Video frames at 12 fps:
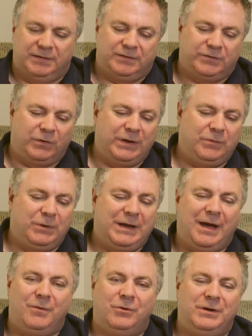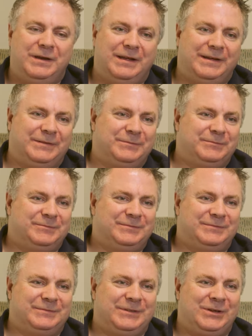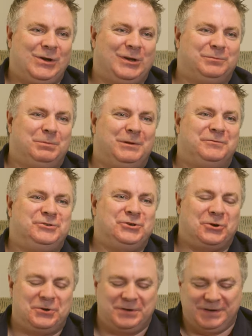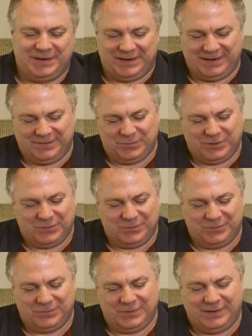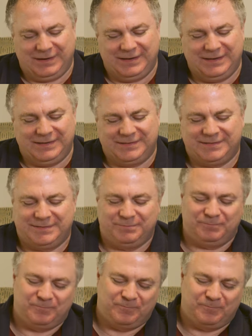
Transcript: So here we are, we're in the, the Gospel of John, and we're, we're in this,